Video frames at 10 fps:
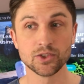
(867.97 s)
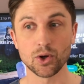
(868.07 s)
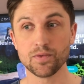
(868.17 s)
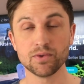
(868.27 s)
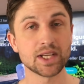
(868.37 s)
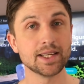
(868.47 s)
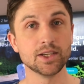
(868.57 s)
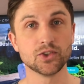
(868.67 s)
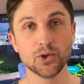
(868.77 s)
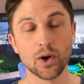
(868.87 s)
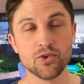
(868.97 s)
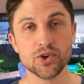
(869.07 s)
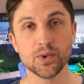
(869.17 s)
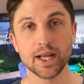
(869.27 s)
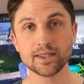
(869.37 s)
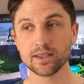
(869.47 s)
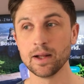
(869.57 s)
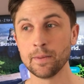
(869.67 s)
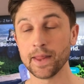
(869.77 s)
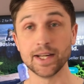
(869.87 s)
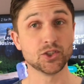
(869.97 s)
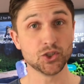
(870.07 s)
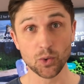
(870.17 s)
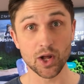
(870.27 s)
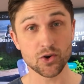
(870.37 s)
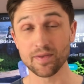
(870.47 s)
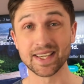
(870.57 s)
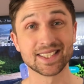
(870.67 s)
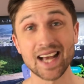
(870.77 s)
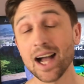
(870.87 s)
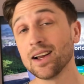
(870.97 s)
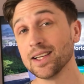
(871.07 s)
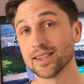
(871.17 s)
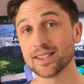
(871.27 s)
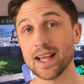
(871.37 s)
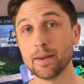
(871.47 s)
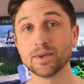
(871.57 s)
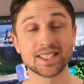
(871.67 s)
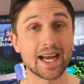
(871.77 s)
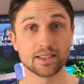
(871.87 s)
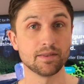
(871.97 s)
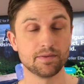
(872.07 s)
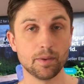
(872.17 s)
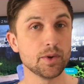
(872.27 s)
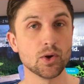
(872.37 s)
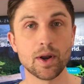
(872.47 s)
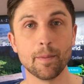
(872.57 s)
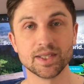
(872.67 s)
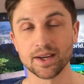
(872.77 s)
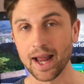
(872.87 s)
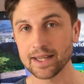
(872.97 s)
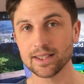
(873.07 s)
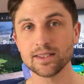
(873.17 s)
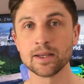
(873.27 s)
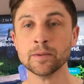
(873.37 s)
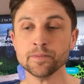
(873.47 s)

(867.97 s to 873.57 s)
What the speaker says: So if you send in 200 units, it's 200 of exactly the same set of numbers and letters.